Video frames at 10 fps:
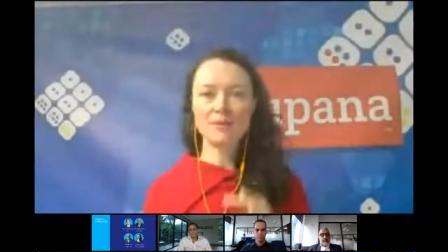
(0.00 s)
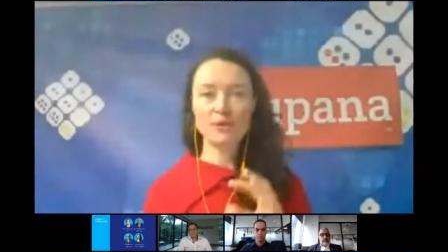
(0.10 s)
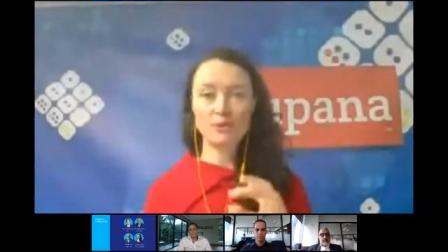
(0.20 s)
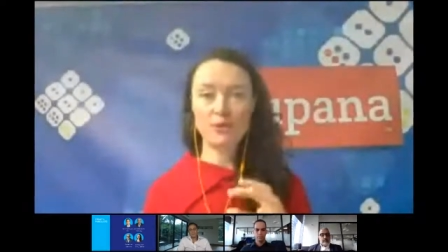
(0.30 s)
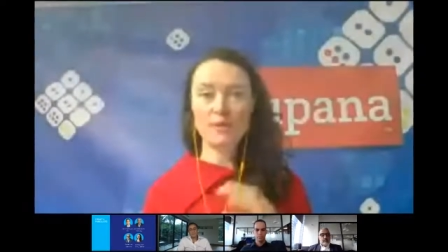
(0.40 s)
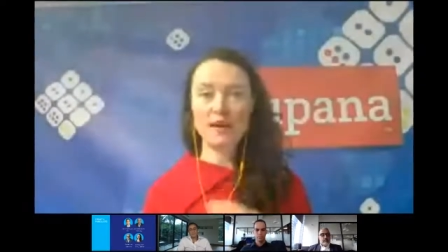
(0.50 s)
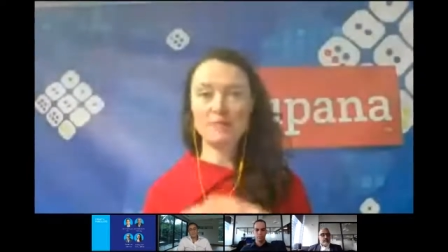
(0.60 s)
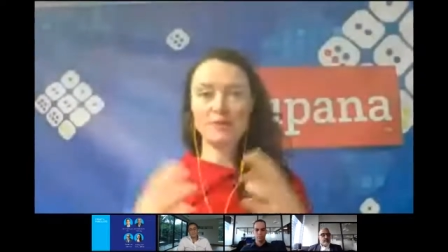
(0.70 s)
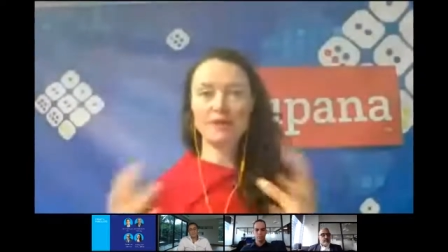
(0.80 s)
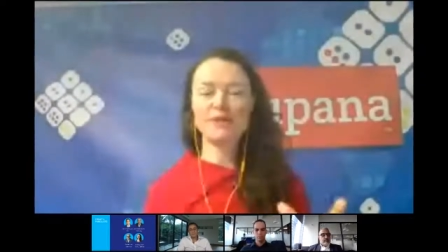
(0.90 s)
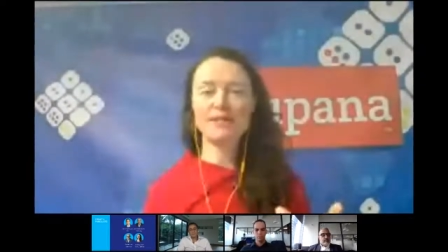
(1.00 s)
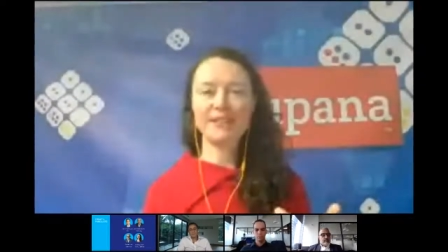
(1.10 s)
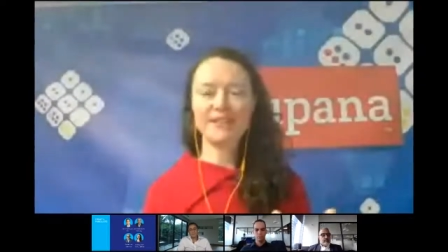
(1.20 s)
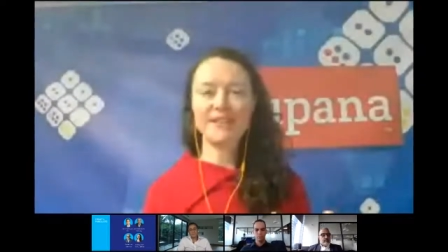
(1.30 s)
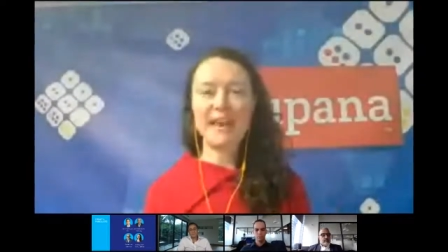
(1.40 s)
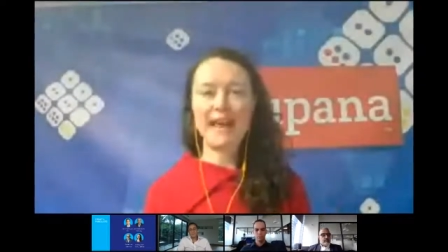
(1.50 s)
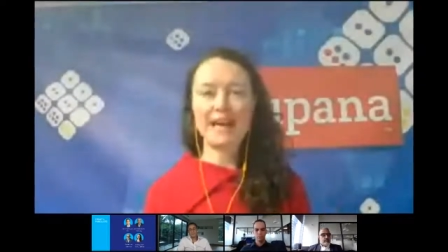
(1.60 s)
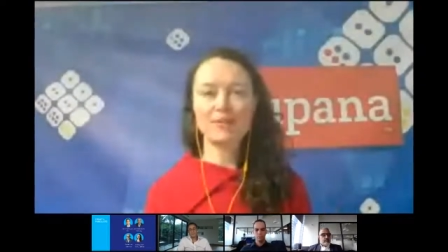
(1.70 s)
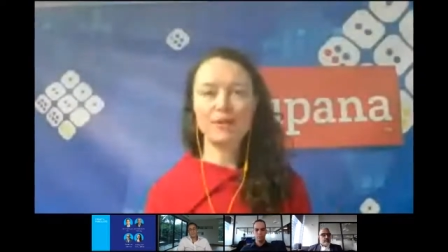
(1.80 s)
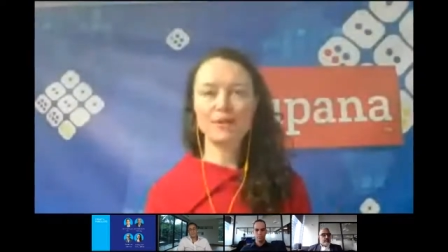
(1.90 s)
So we might move on to that
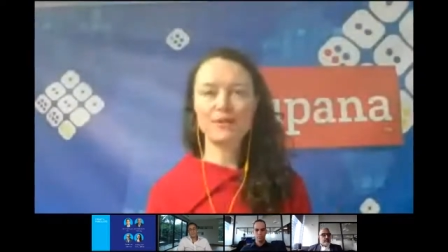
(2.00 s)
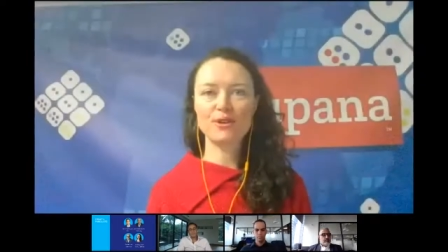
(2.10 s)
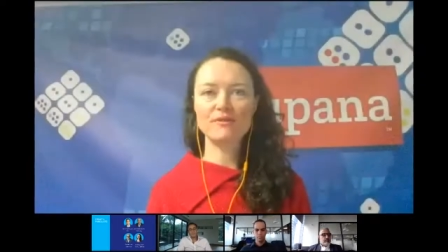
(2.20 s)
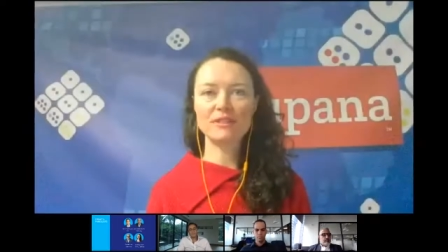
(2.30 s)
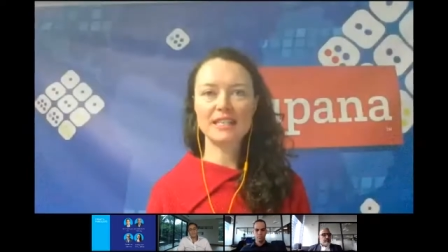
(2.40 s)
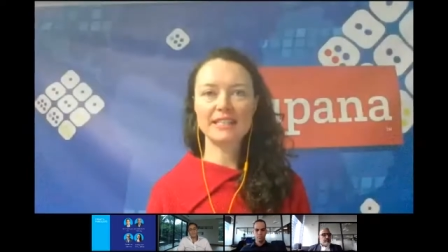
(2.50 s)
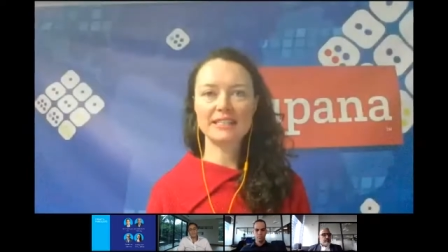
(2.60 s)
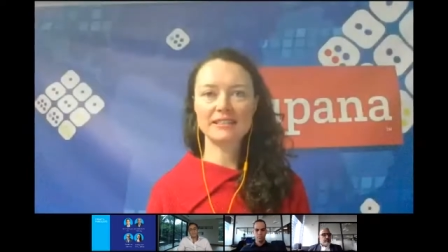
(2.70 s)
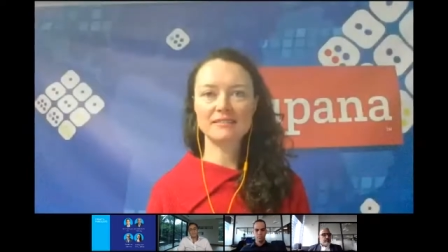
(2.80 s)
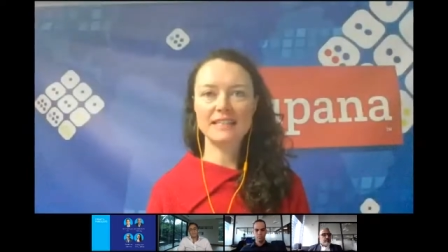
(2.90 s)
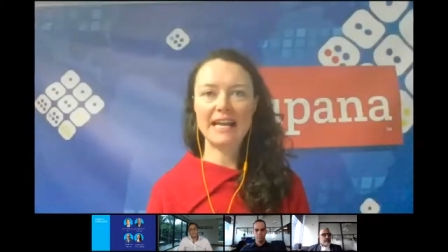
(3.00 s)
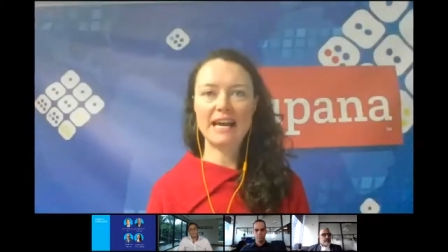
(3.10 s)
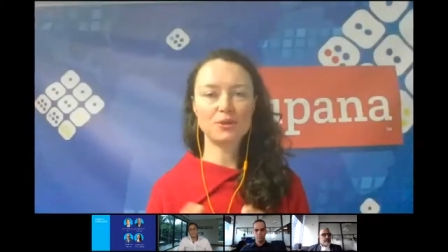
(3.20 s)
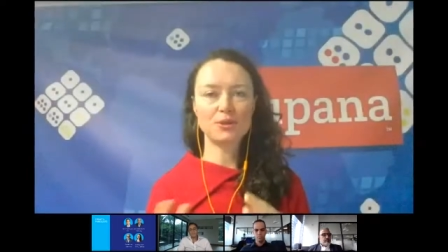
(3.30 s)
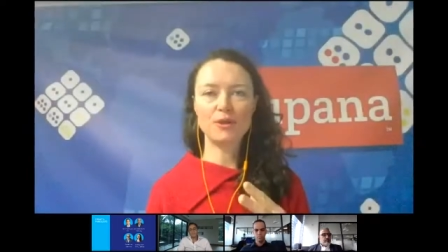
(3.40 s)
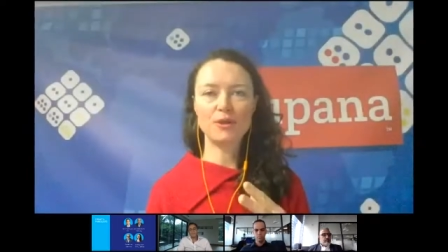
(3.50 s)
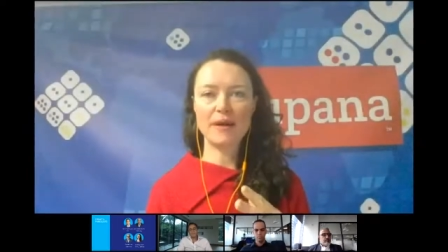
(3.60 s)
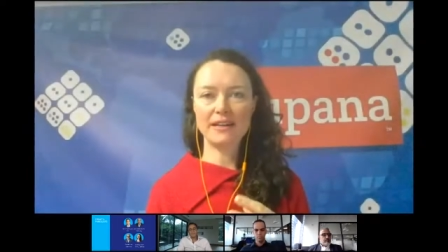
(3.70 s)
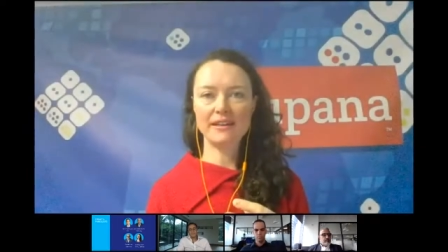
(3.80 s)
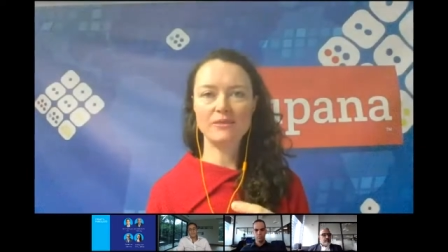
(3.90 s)
aspect of the conversation now, talking
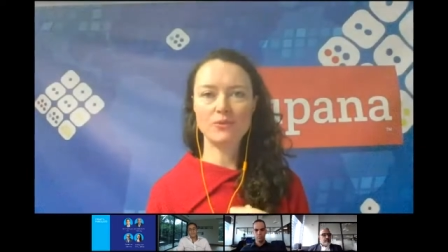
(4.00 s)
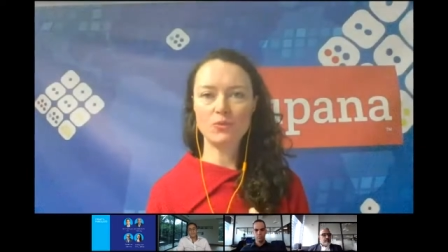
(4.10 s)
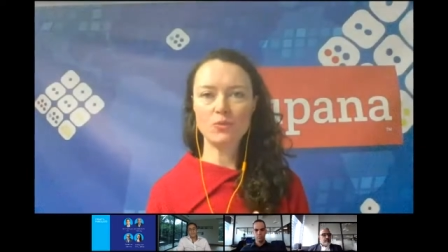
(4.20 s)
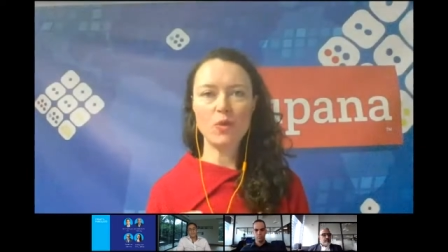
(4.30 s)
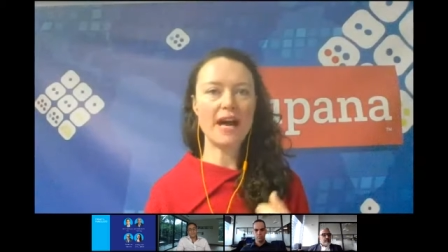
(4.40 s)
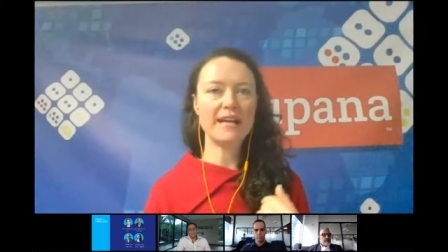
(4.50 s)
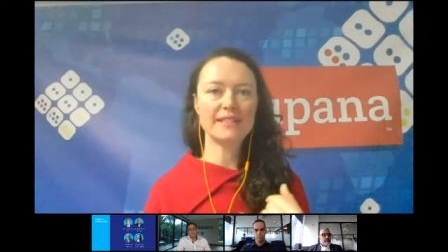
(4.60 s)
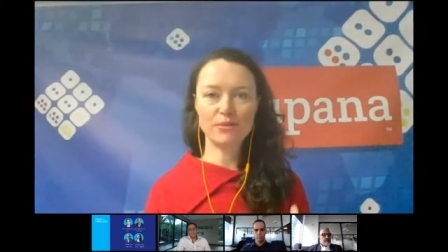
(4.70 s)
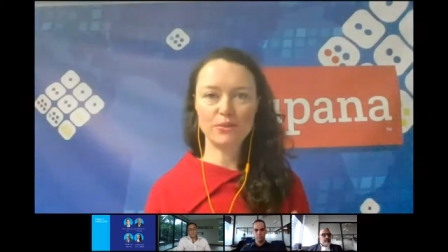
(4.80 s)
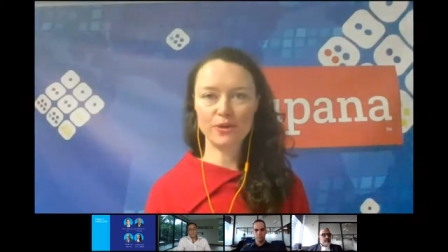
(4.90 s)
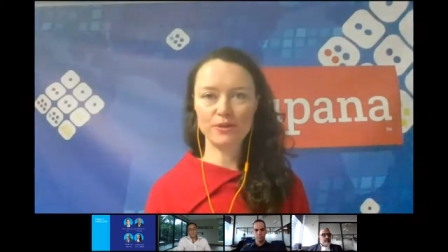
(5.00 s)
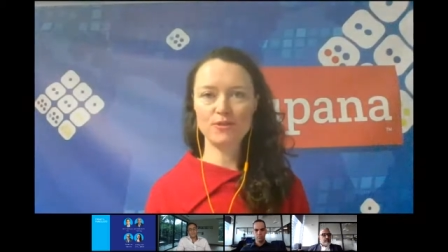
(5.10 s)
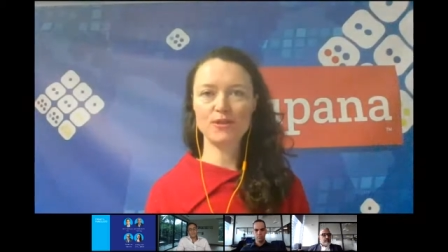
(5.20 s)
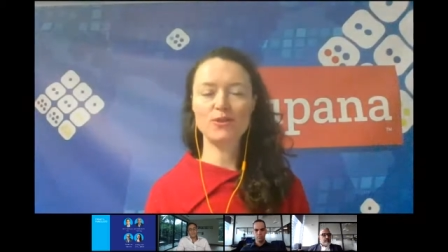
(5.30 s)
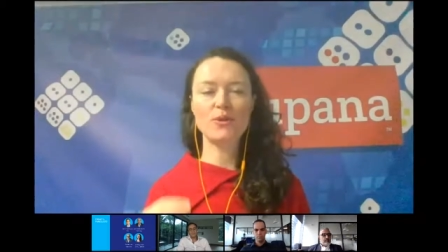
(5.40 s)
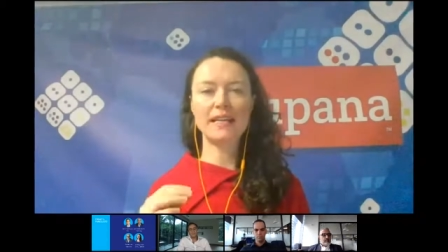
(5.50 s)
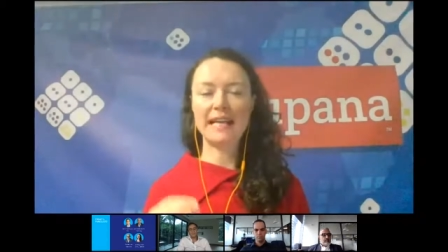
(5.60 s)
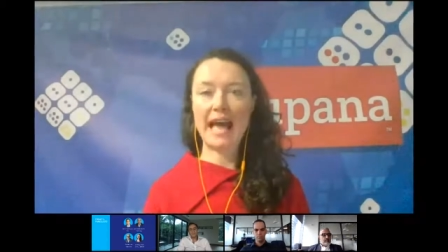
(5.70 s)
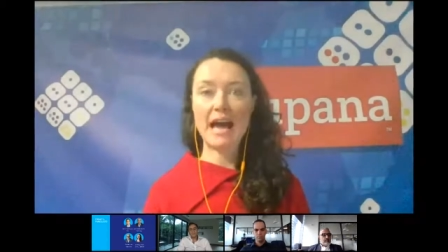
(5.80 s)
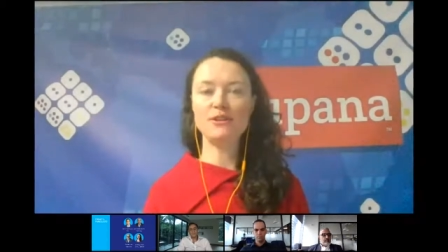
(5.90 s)
about why it's important to move
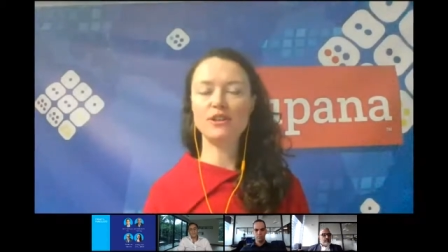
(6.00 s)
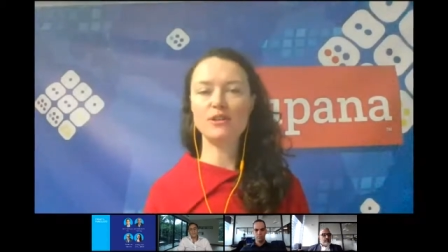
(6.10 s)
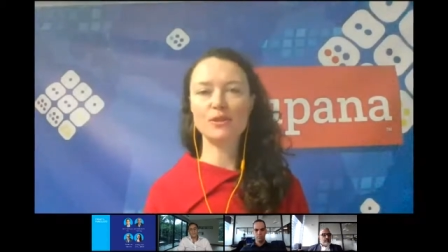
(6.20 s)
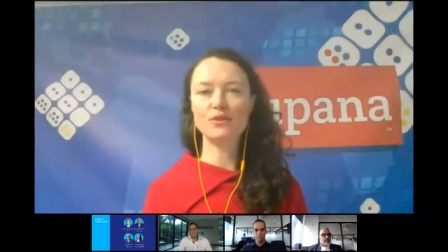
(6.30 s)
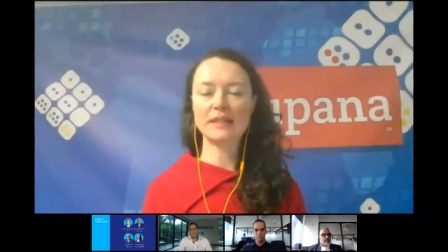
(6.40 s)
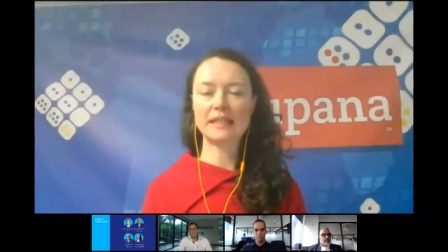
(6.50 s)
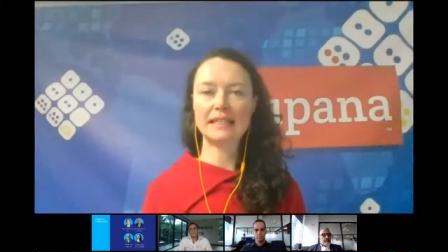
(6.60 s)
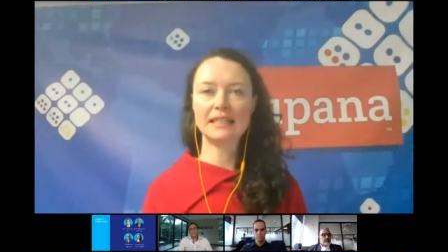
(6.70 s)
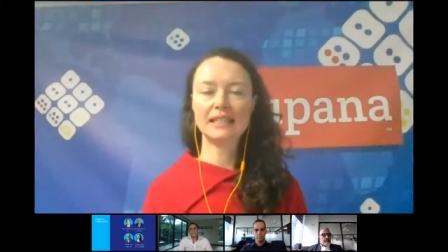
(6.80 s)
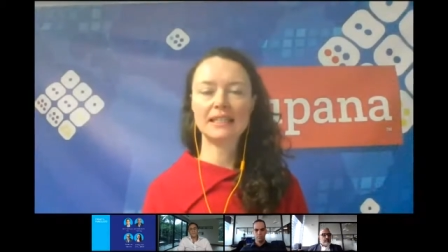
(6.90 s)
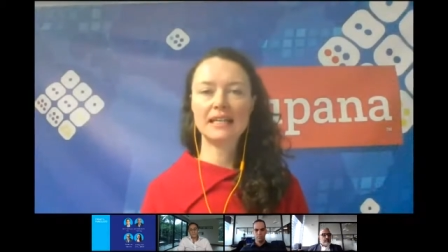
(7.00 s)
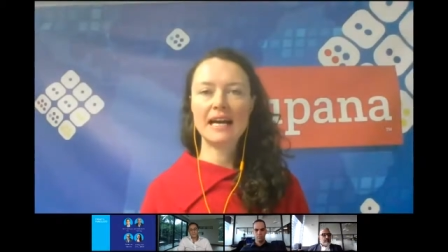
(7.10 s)
quickly, how you can move quickly.